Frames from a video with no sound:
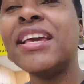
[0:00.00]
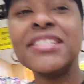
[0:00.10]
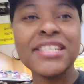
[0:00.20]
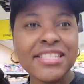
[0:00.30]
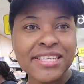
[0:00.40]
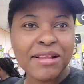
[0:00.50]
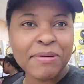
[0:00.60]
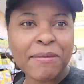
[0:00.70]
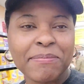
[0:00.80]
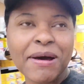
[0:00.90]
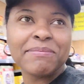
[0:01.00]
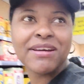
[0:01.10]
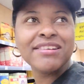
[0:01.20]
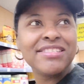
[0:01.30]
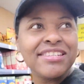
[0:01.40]
You see they sell Pop
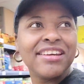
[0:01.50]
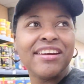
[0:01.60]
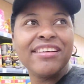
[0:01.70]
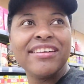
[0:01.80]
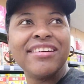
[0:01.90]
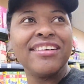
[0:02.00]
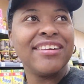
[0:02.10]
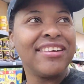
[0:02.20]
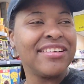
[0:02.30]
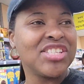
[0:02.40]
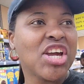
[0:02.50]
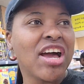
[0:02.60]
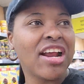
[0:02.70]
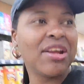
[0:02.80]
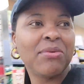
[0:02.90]
Tarts in here? Yeah.
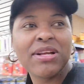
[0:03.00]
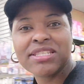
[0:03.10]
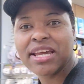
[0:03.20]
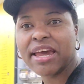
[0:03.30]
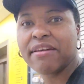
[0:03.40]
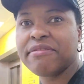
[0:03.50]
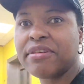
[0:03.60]
Chocolate ones they have.